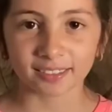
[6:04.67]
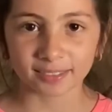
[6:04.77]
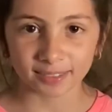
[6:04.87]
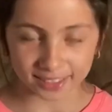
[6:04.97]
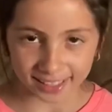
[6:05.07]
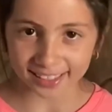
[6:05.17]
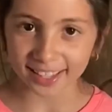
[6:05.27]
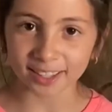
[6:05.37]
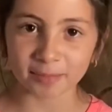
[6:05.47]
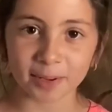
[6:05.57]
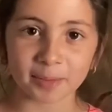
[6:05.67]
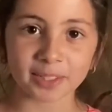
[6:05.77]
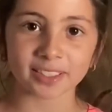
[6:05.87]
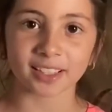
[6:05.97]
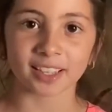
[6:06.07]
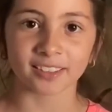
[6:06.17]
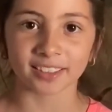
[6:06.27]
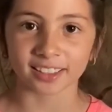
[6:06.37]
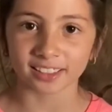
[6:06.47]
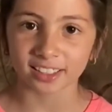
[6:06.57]
What I like about Ms.
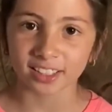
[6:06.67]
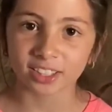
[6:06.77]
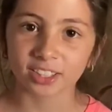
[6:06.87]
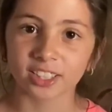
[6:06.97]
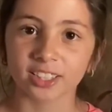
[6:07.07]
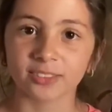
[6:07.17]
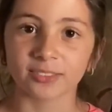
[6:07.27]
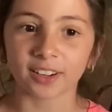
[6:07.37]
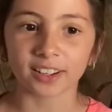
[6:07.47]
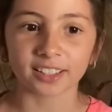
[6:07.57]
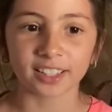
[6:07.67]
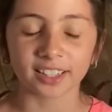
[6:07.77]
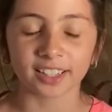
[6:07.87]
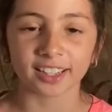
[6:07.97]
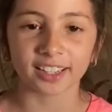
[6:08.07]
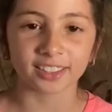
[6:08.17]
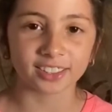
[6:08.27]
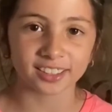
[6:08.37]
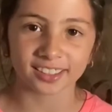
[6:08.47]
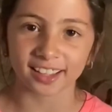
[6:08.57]
Henry is she's funny and
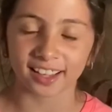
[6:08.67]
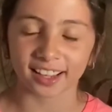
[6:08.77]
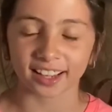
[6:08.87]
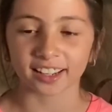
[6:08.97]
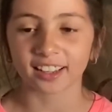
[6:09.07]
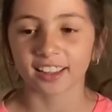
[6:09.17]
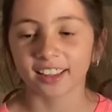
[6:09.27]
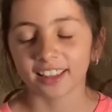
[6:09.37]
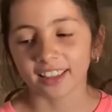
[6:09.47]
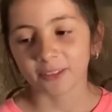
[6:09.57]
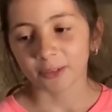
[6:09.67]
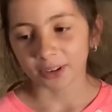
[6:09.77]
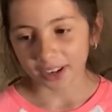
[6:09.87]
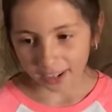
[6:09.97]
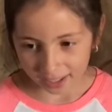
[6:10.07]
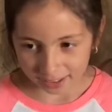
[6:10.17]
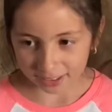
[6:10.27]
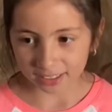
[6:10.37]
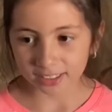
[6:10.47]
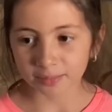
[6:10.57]
she's kind. What I
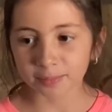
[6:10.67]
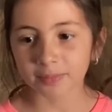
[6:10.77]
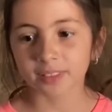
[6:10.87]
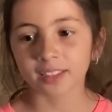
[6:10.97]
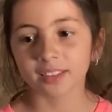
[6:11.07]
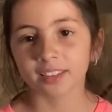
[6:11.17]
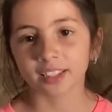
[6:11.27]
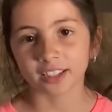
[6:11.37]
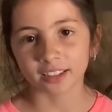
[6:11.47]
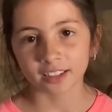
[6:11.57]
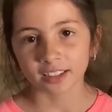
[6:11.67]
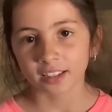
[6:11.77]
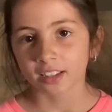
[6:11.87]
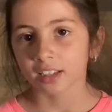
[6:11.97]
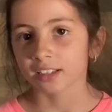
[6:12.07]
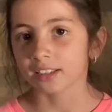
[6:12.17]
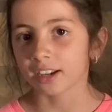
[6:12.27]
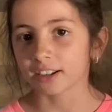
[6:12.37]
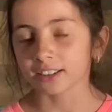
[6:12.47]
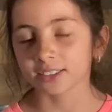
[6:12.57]
learned this year is
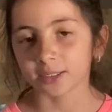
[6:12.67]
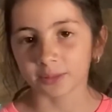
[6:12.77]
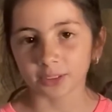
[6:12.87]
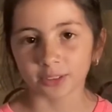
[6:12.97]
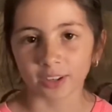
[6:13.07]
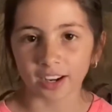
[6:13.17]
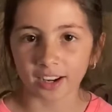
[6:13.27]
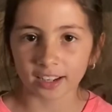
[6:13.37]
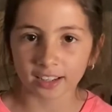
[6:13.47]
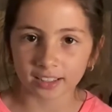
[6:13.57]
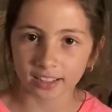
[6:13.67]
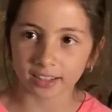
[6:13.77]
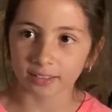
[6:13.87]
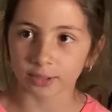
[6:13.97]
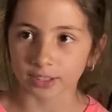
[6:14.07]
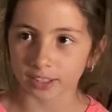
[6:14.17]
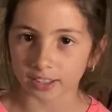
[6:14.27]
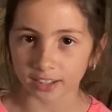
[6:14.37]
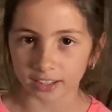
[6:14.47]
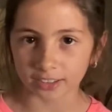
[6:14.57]
how to subtract with the
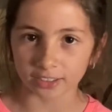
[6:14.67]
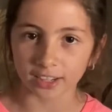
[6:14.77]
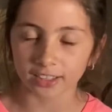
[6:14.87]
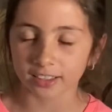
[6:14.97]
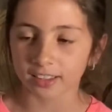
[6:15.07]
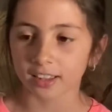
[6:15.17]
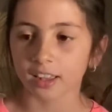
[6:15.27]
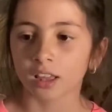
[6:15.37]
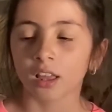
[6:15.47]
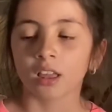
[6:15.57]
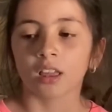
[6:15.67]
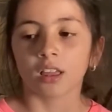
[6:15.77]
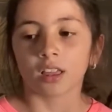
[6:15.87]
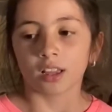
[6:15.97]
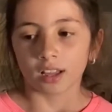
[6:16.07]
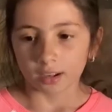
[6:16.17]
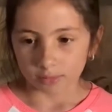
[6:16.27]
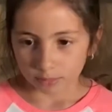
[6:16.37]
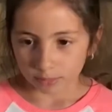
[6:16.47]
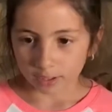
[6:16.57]
hundreds.
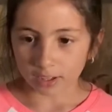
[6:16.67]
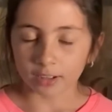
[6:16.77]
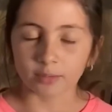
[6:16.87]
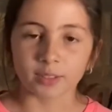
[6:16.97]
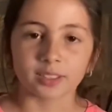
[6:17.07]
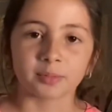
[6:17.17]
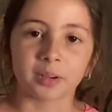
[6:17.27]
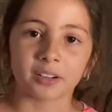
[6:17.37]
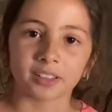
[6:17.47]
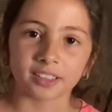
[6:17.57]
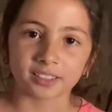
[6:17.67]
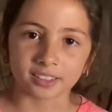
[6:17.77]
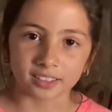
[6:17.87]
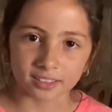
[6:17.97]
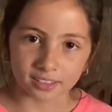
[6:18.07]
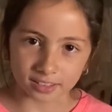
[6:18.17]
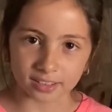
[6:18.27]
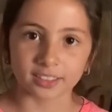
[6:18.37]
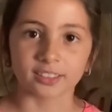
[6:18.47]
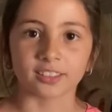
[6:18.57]
And what I'll miss about her
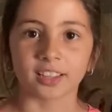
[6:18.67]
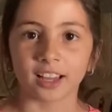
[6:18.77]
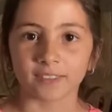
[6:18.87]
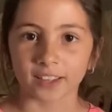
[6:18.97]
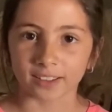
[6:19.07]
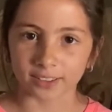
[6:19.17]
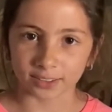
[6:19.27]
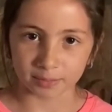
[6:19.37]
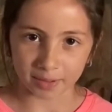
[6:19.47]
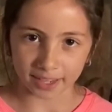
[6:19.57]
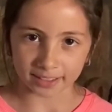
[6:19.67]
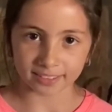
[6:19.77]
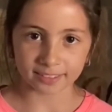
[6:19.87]
is her laugh and her smile.